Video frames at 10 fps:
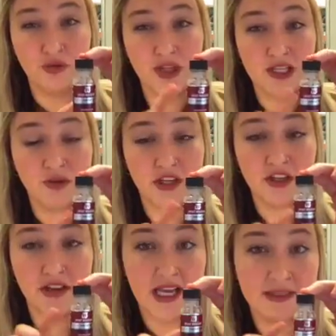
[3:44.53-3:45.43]
This one could
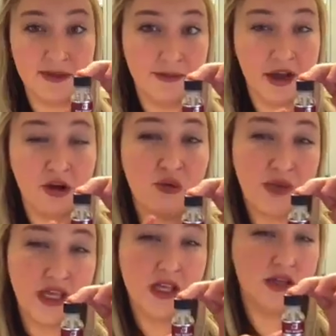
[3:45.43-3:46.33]
last me about a
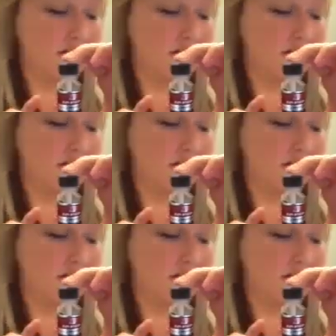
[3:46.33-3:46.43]
week.